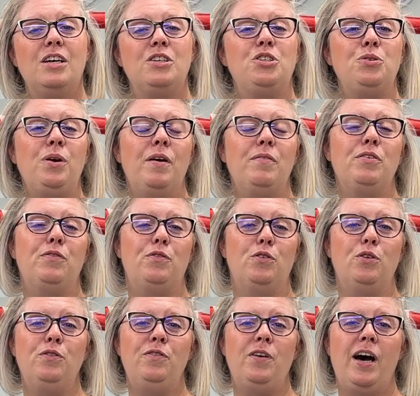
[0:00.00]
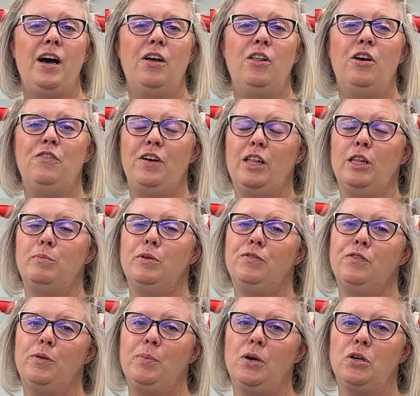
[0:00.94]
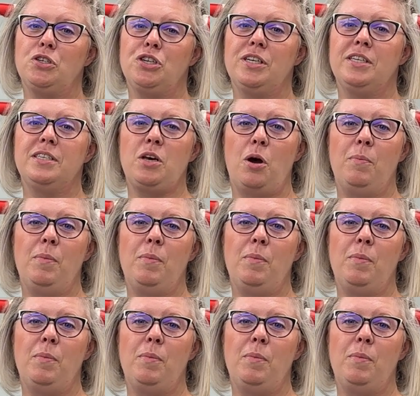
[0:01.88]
I do have the full file available for purchase